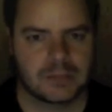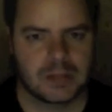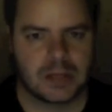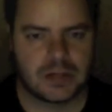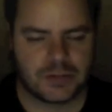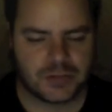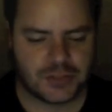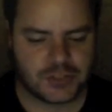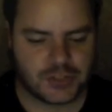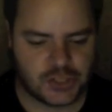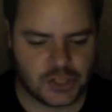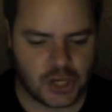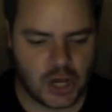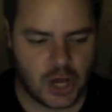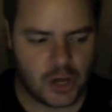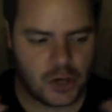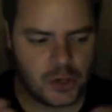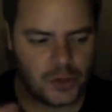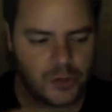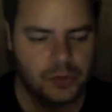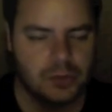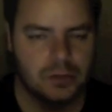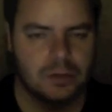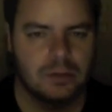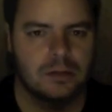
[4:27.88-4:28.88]

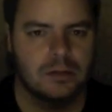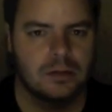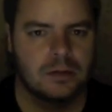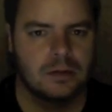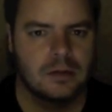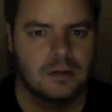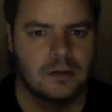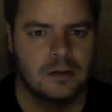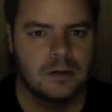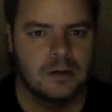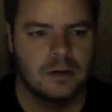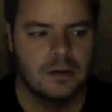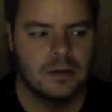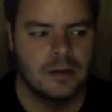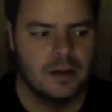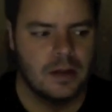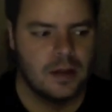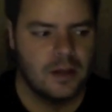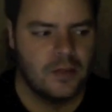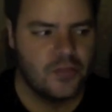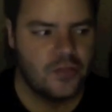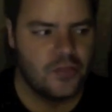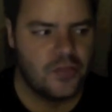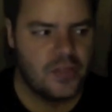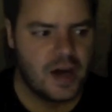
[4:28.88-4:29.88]
So
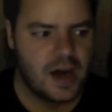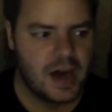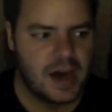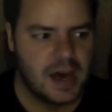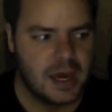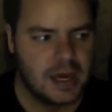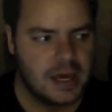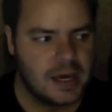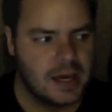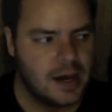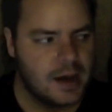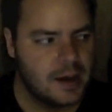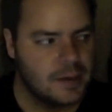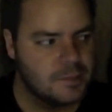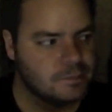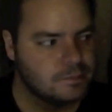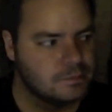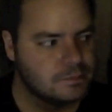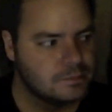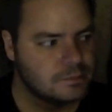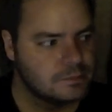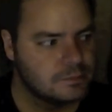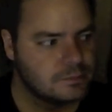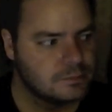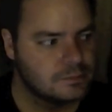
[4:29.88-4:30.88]
they
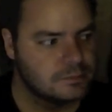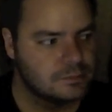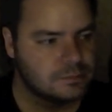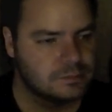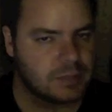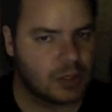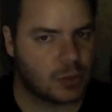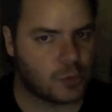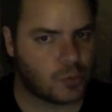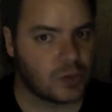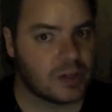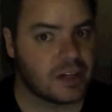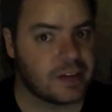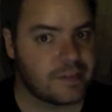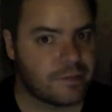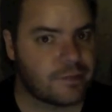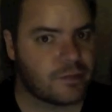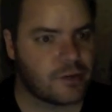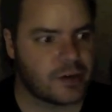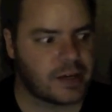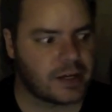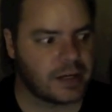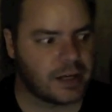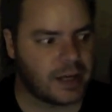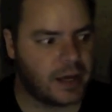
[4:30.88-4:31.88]
were really
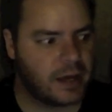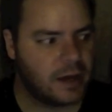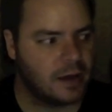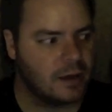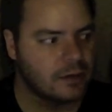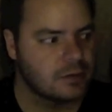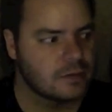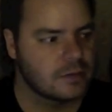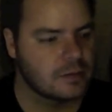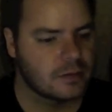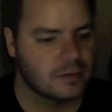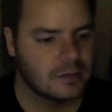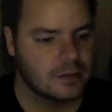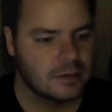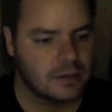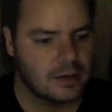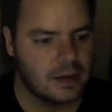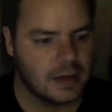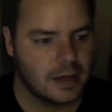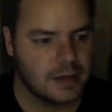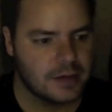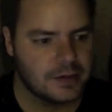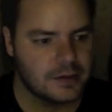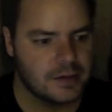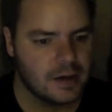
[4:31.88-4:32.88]
freaking out,
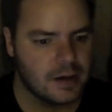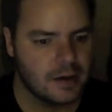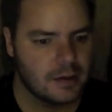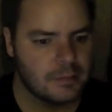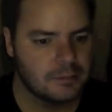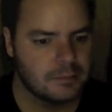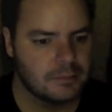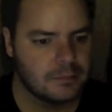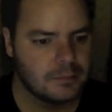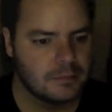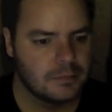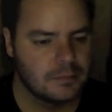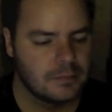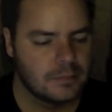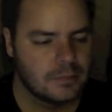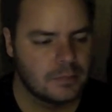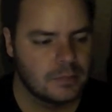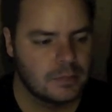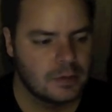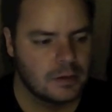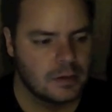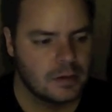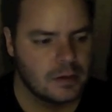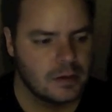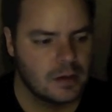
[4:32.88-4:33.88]
and I
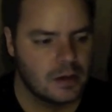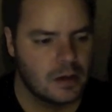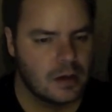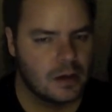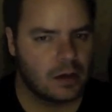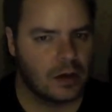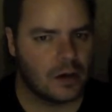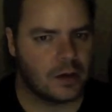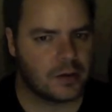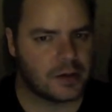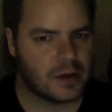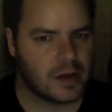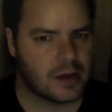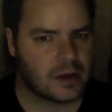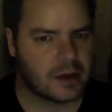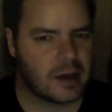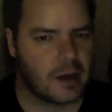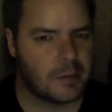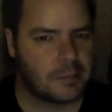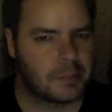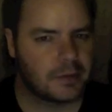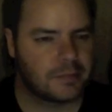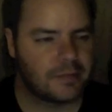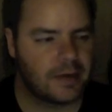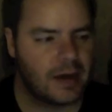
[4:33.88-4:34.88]
don't know, a
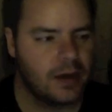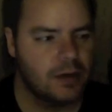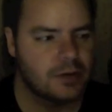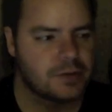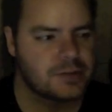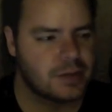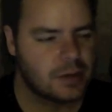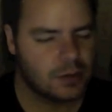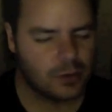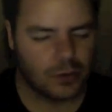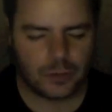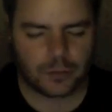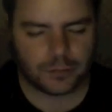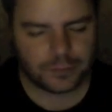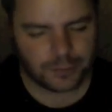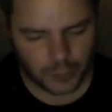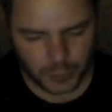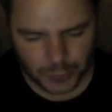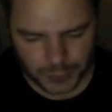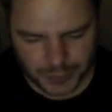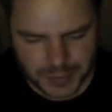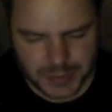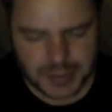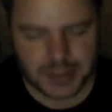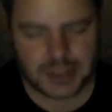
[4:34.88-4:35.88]
couple of hours, they would have
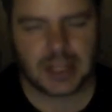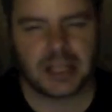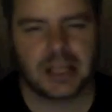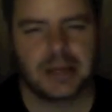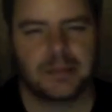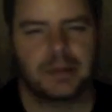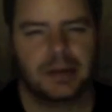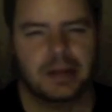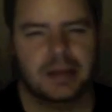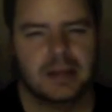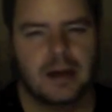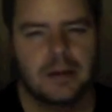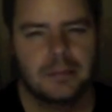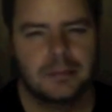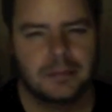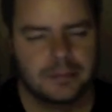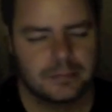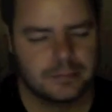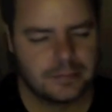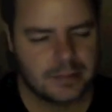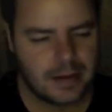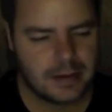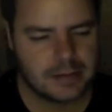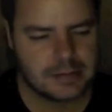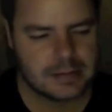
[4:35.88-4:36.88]
fallen asleep, and a couple
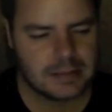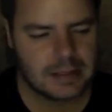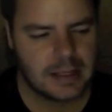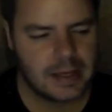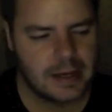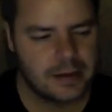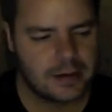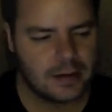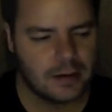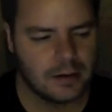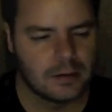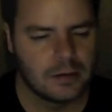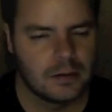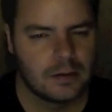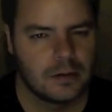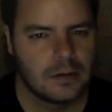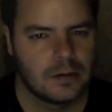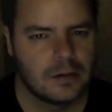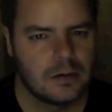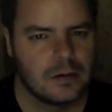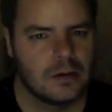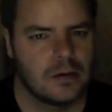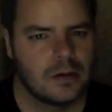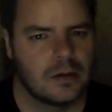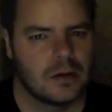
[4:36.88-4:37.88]
of hours later,
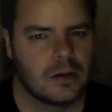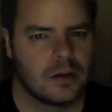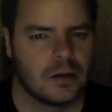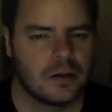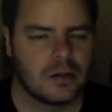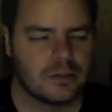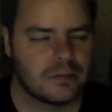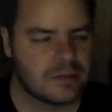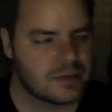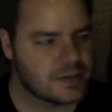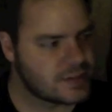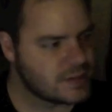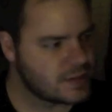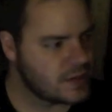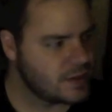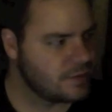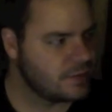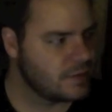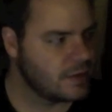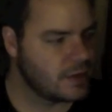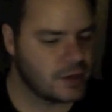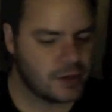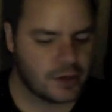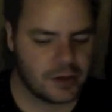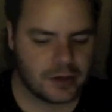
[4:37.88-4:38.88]
all of a sudden
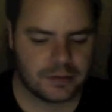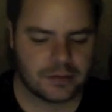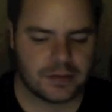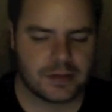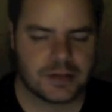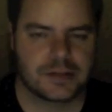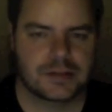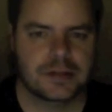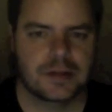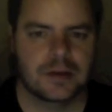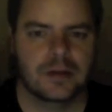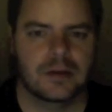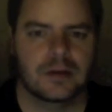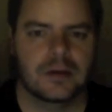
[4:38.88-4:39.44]
they heard this